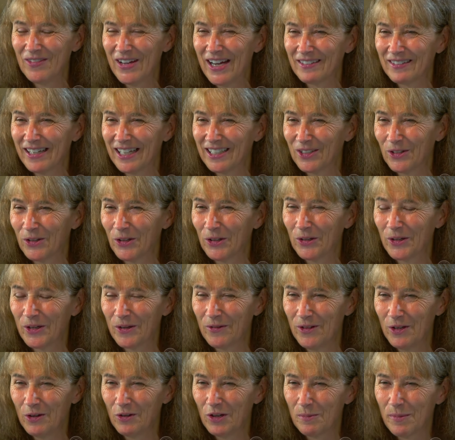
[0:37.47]
fact, I told her,
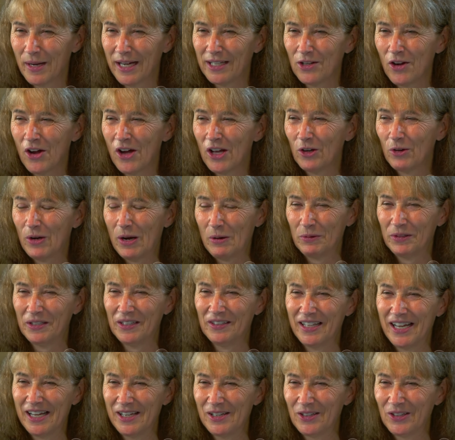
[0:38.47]
if you were my daughter, I
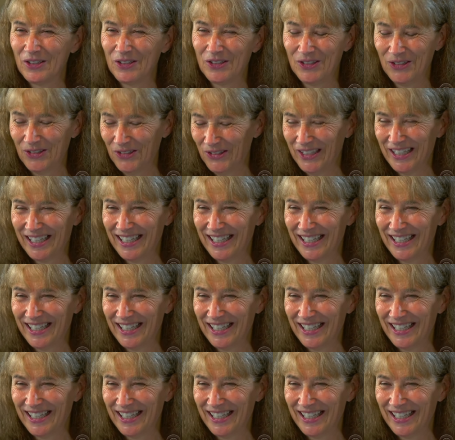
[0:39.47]
wouldn't let you do